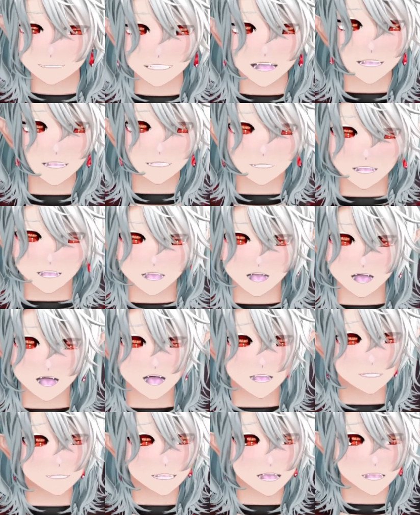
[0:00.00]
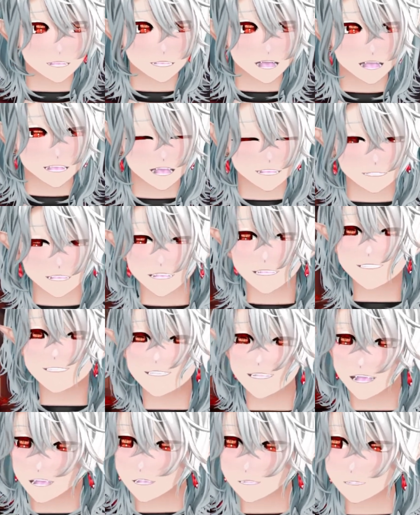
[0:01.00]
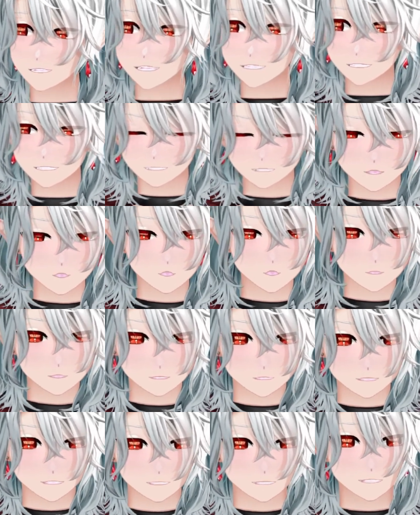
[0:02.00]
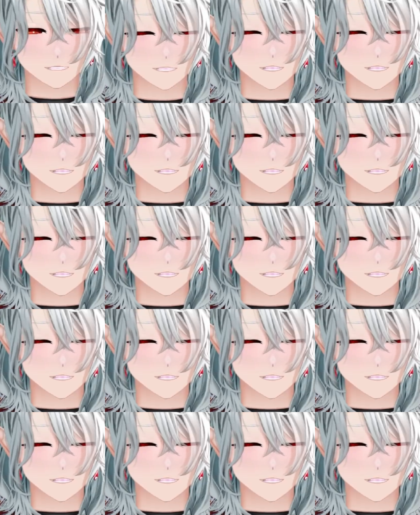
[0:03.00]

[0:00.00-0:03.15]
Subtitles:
You gotta come here, you gotta clean the place up first, and then you can make it into a water park.